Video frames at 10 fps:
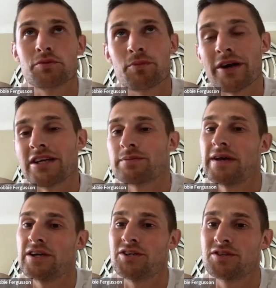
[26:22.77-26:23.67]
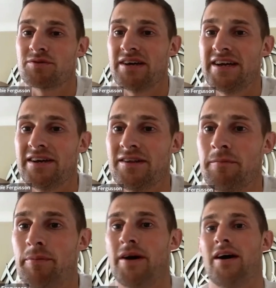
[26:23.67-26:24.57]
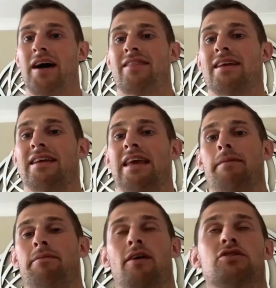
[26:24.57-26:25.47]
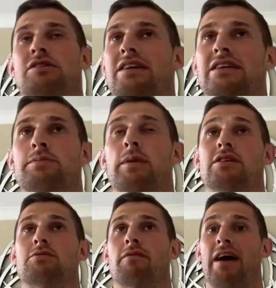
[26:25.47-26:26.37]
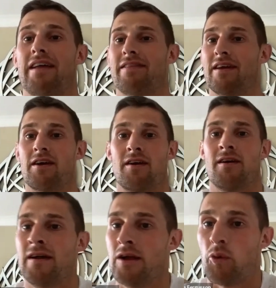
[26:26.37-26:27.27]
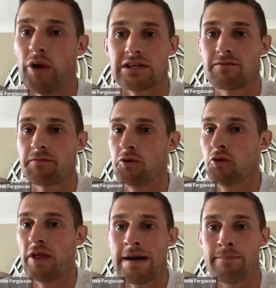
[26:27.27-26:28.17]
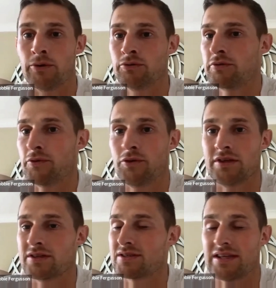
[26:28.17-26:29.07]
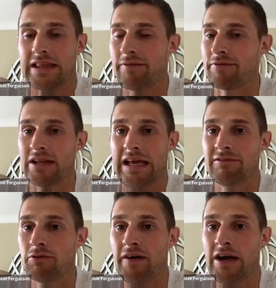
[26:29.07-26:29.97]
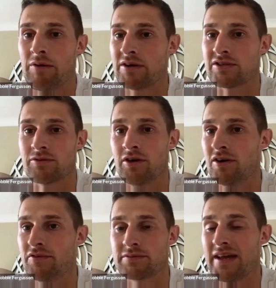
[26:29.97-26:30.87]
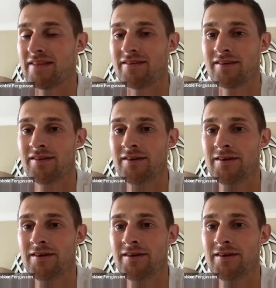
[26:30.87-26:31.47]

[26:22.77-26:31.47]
pretty special as well, but I think Cape Town, just the experience we've had there, when it's full, that bowl's full, it's a different level. Fireworks going off, it's mental.